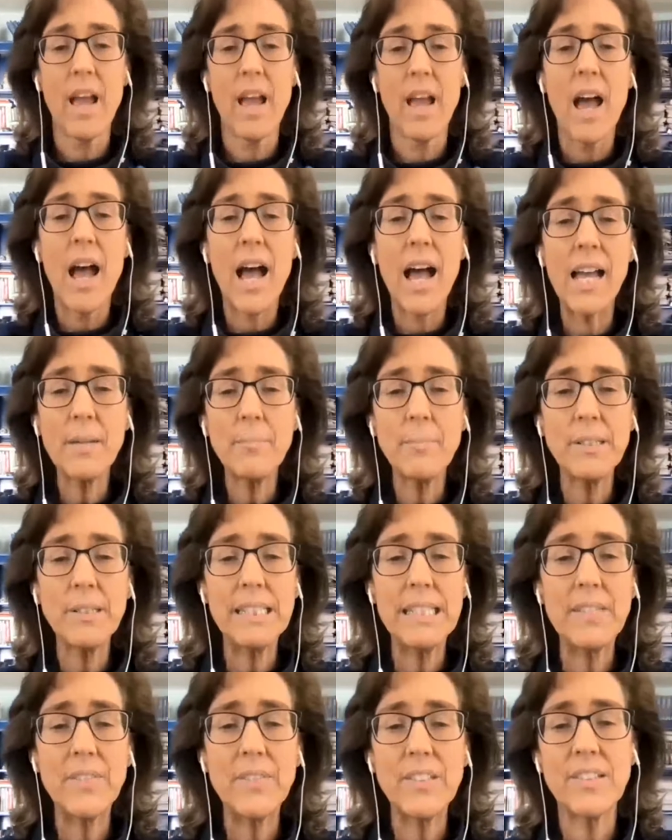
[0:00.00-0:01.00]
I
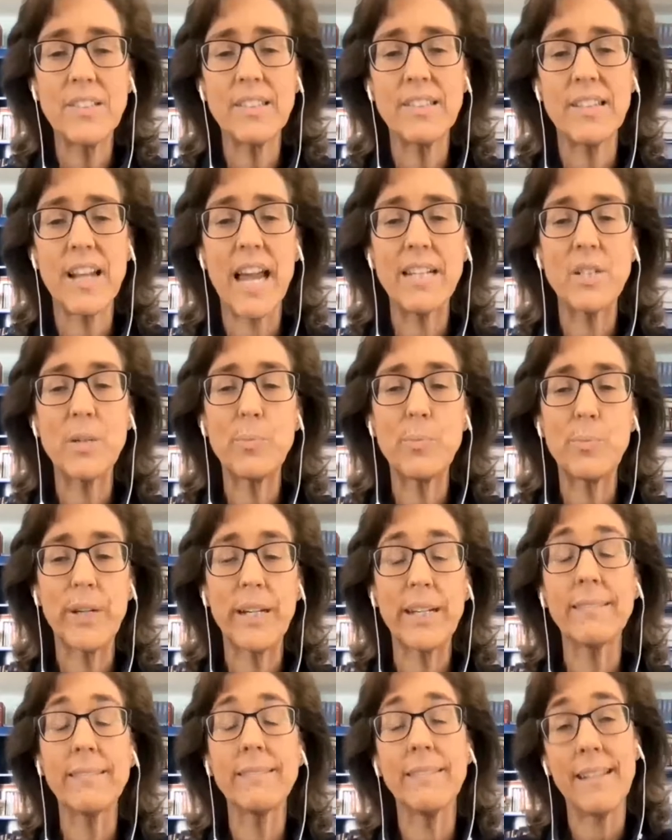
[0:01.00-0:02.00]
believe it's designed to
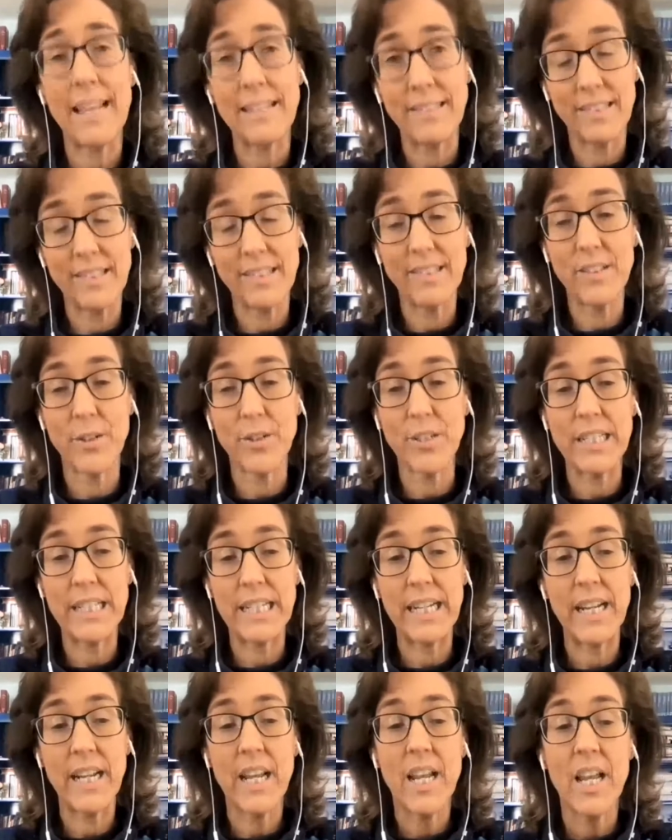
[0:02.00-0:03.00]
bring less
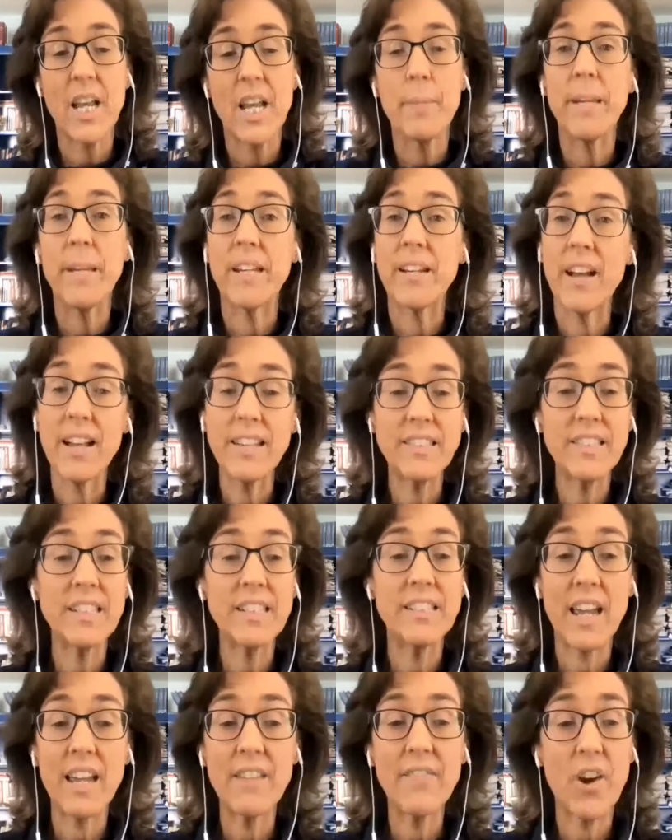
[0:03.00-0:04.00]
certainty because,
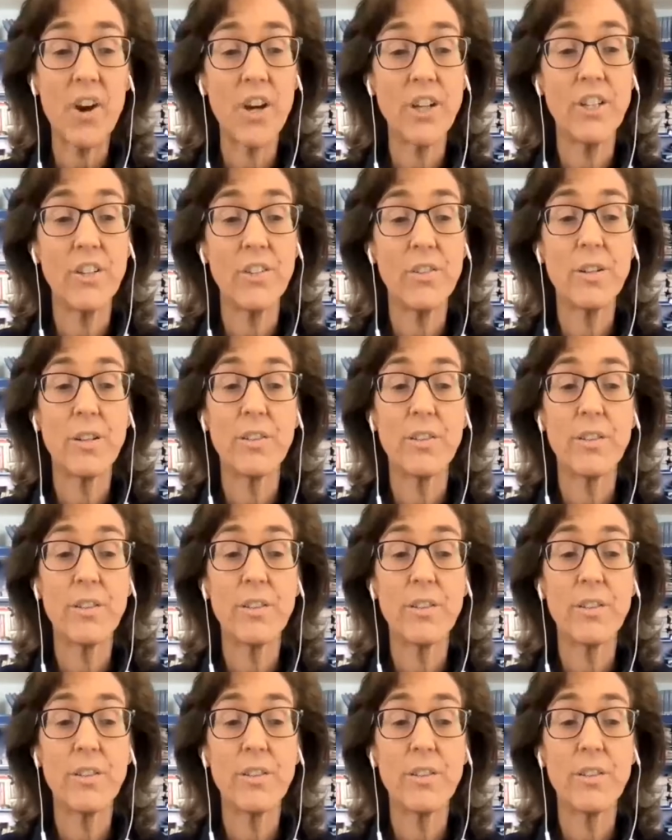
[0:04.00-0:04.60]
as I've argued, the